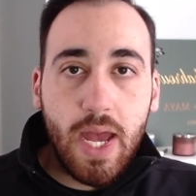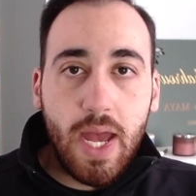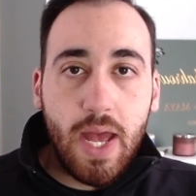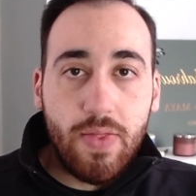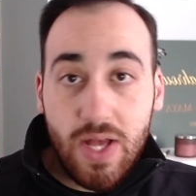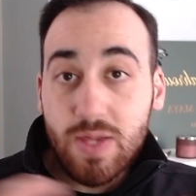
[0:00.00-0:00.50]

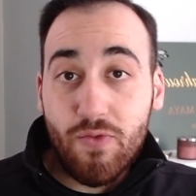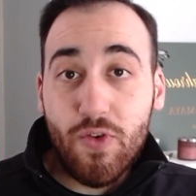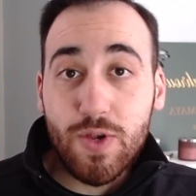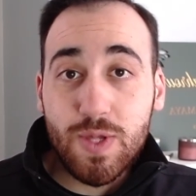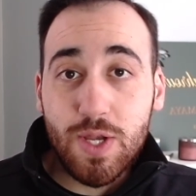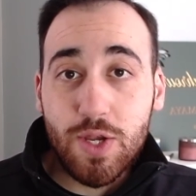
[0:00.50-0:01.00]
And that's the
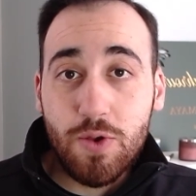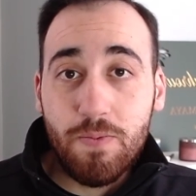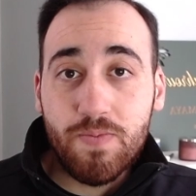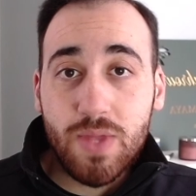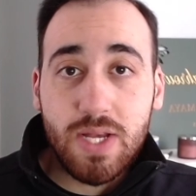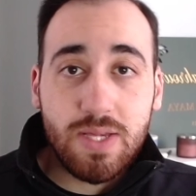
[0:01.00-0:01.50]
first issue,
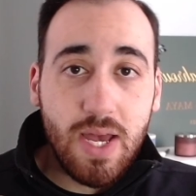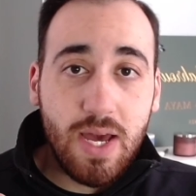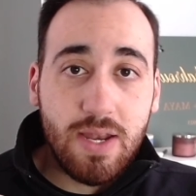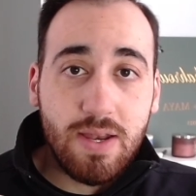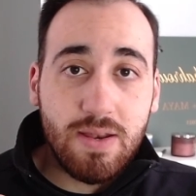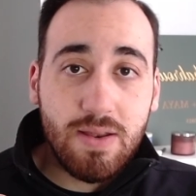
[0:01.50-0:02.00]
is
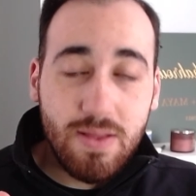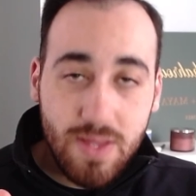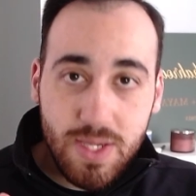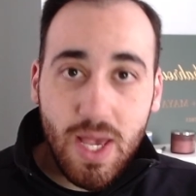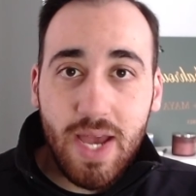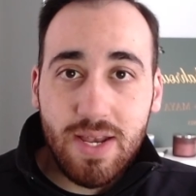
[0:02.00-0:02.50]
that the
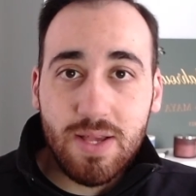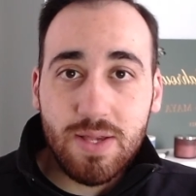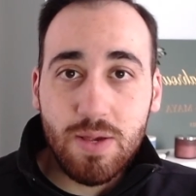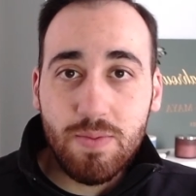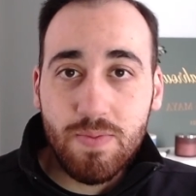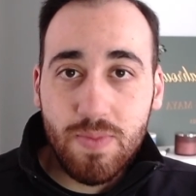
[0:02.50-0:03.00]

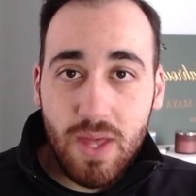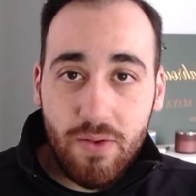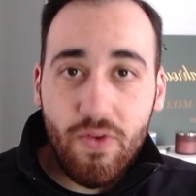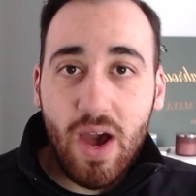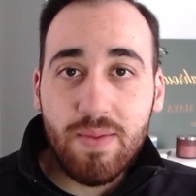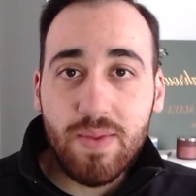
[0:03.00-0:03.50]
scientism that
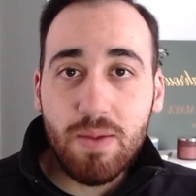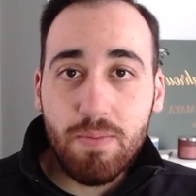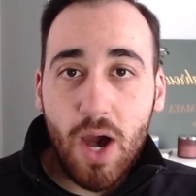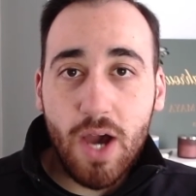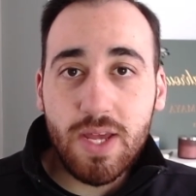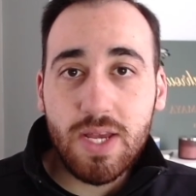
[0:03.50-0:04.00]
Feynman
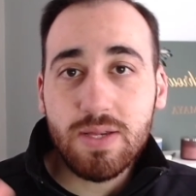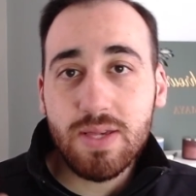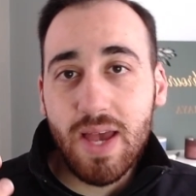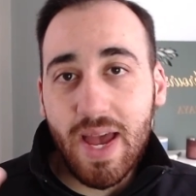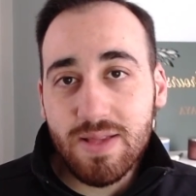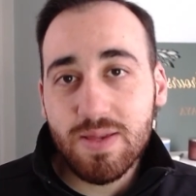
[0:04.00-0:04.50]
embodies
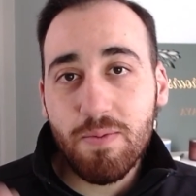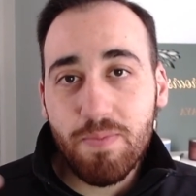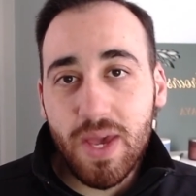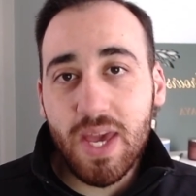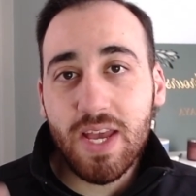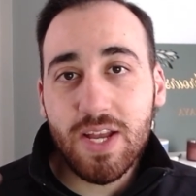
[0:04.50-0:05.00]
ends up
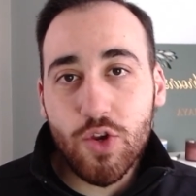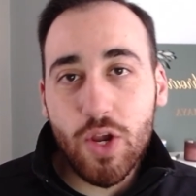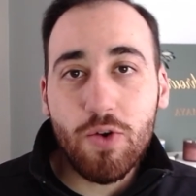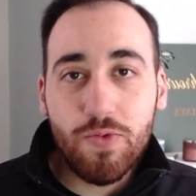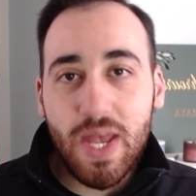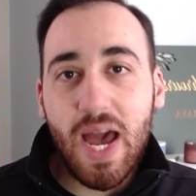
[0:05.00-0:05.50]
being
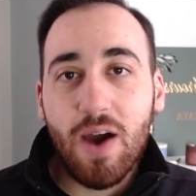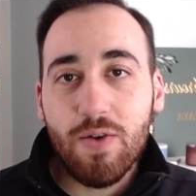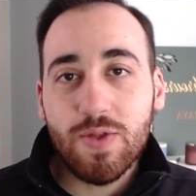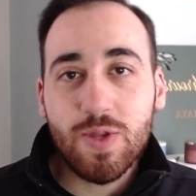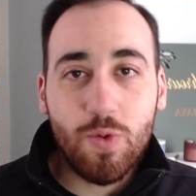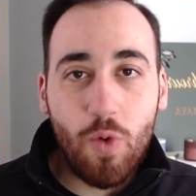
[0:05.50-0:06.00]
trickled
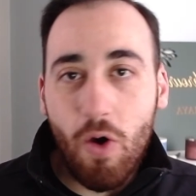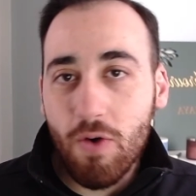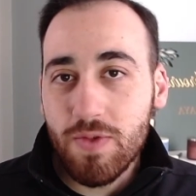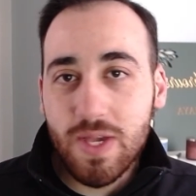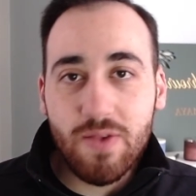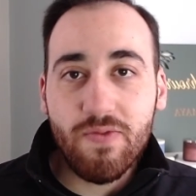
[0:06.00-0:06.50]
down to all
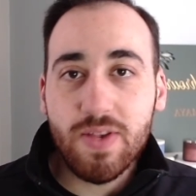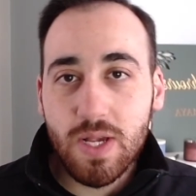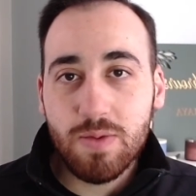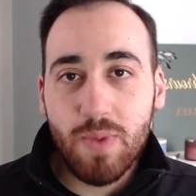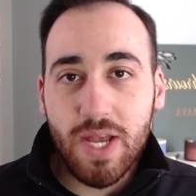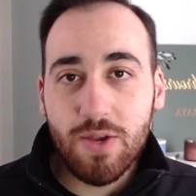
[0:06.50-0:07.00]
these
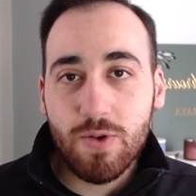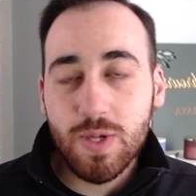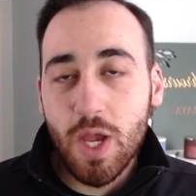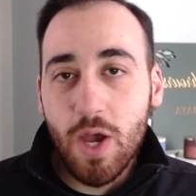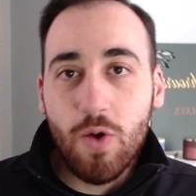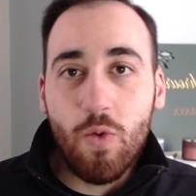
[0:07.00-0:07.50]
physics majors
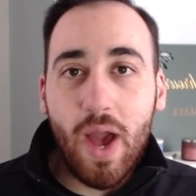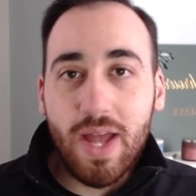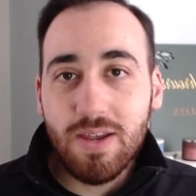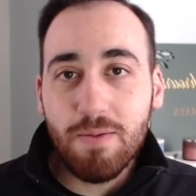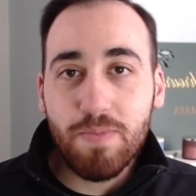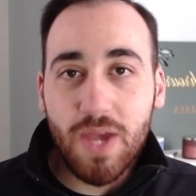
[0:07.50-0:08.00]
who
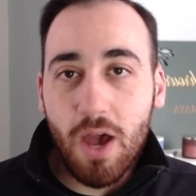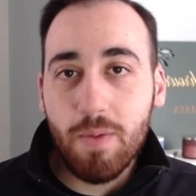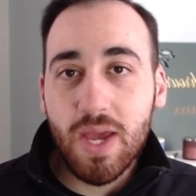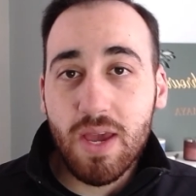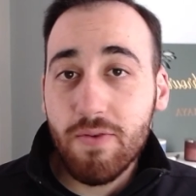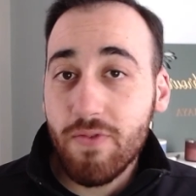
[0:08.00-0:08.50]
end up
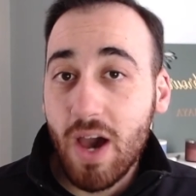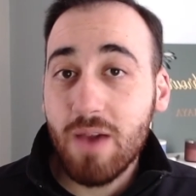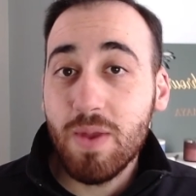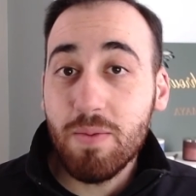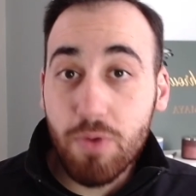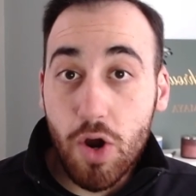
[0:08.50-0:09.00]
becoming
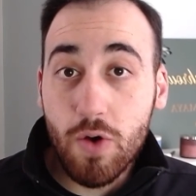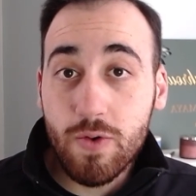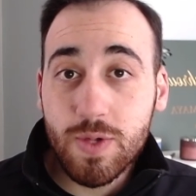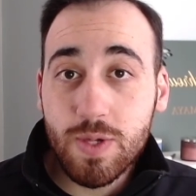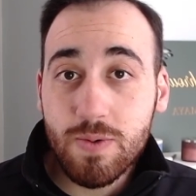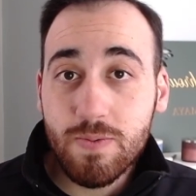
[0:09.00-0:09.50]
Feynman
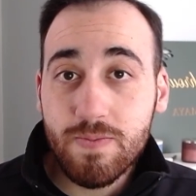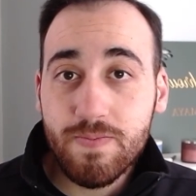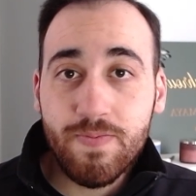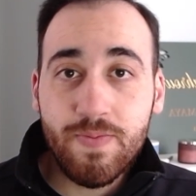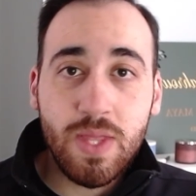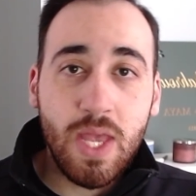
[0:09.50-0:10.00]
bros.
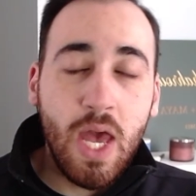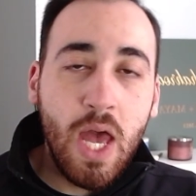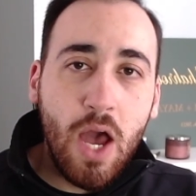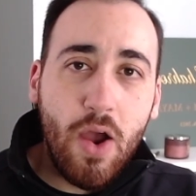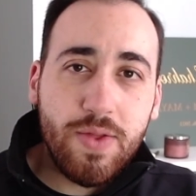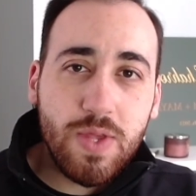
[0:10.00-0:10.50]

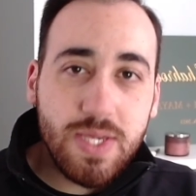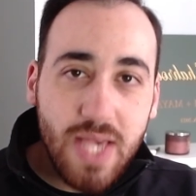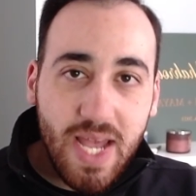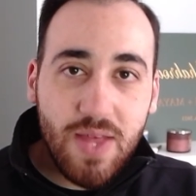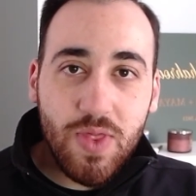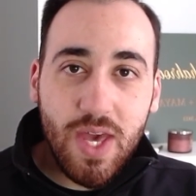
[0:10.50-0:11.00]
All right, the
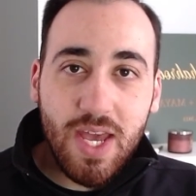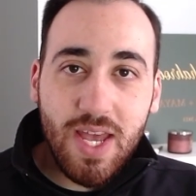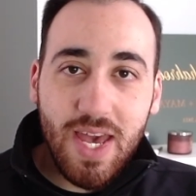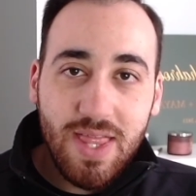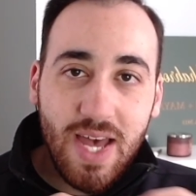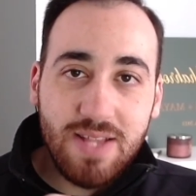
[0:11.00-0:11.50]
second thing,
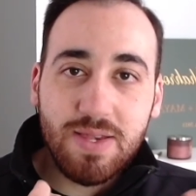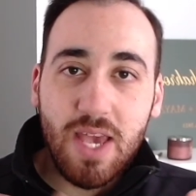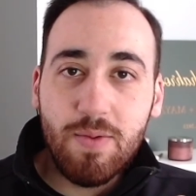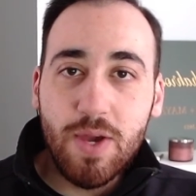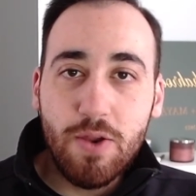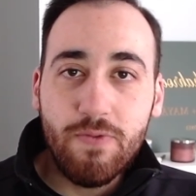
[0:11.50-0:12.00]
in that
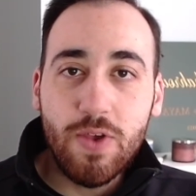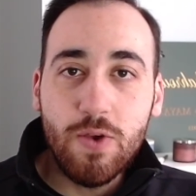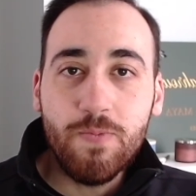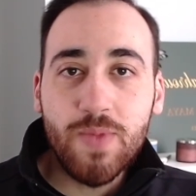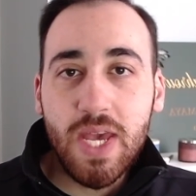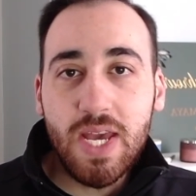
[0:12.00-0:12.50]
same
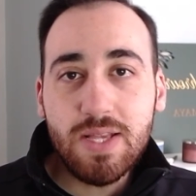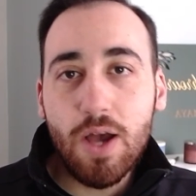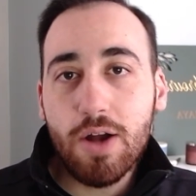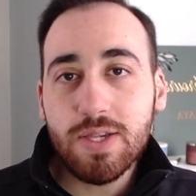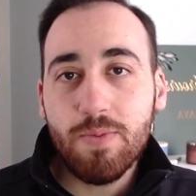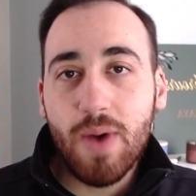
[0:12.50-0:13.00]
interview, he
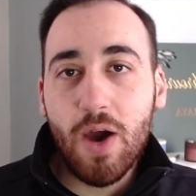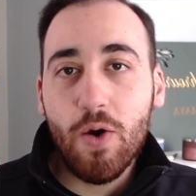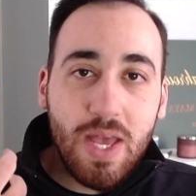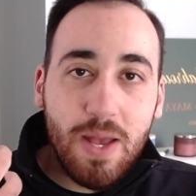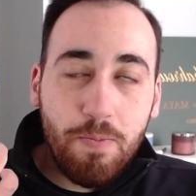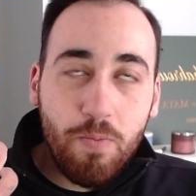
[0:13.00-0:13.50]
talks
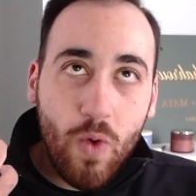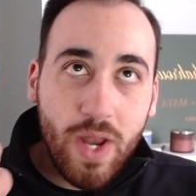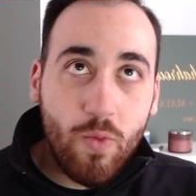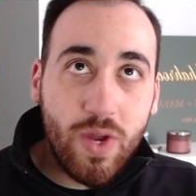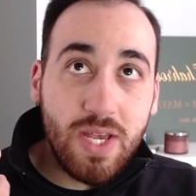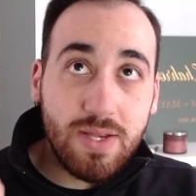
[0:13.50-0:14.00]
about when he's